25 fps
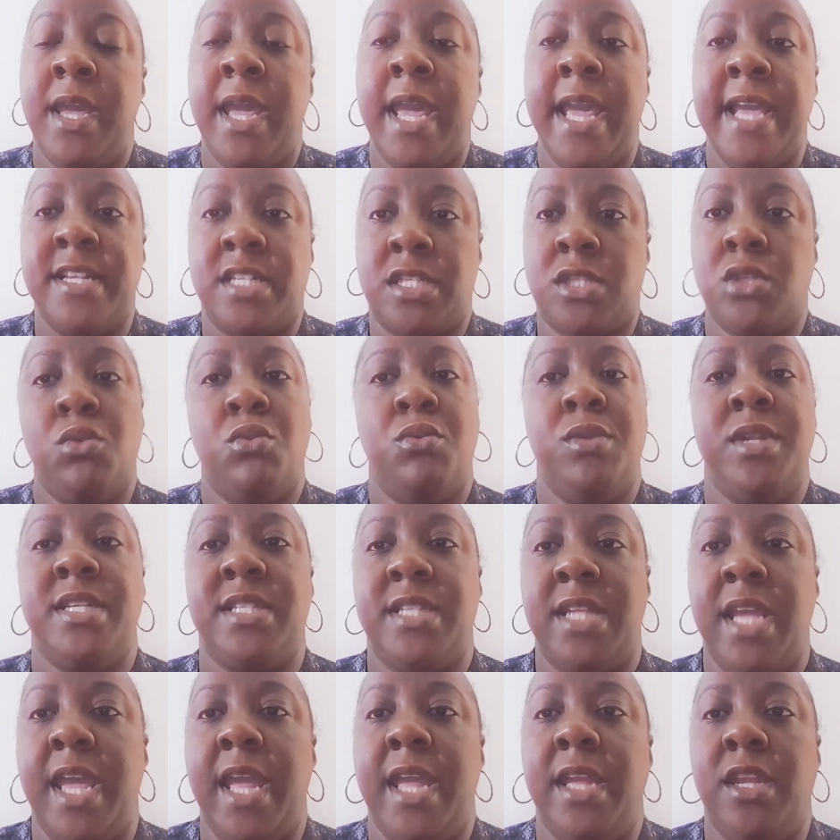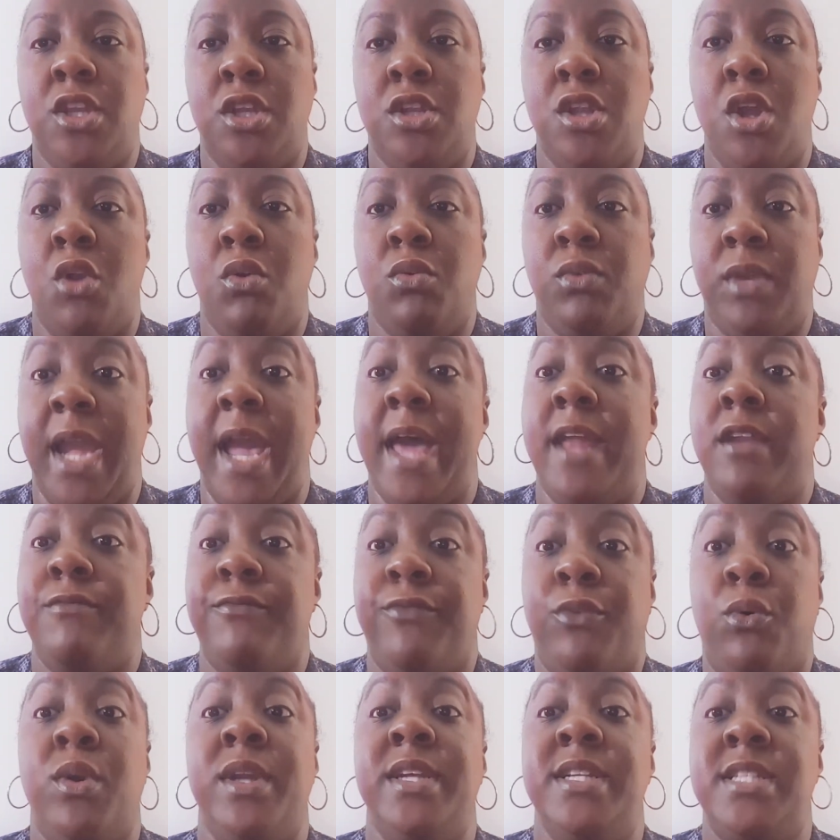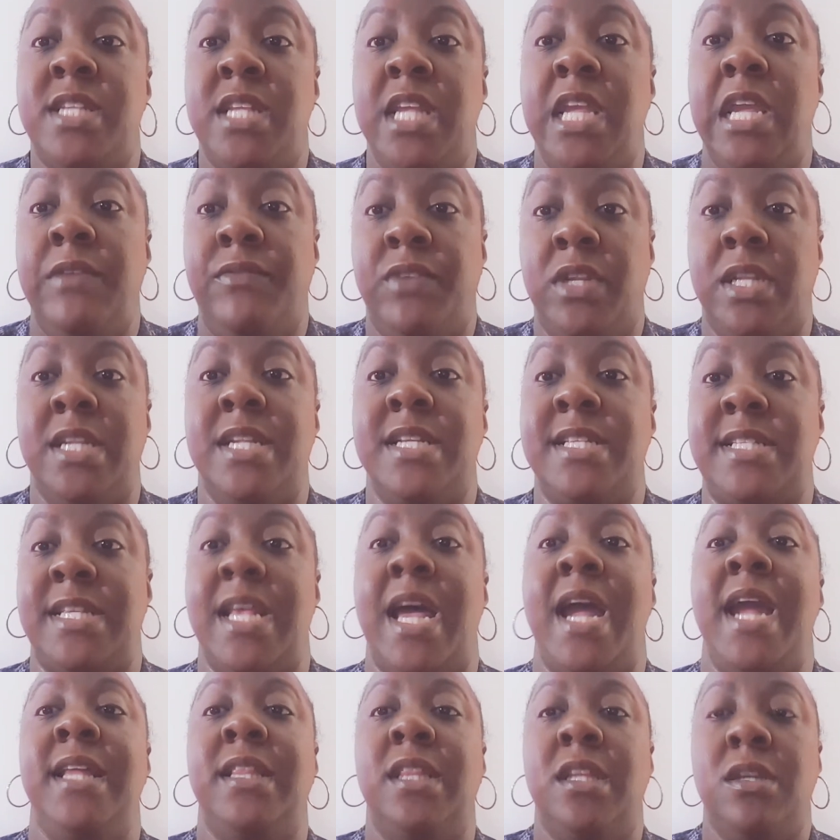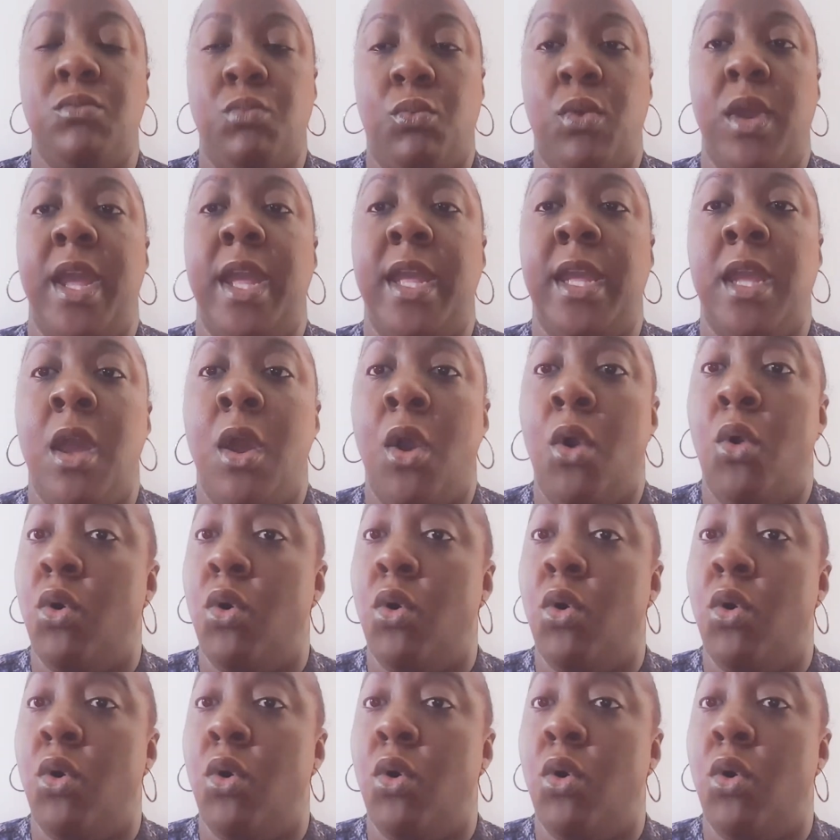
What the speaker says: As soon as they, got a voice, even in a silent way,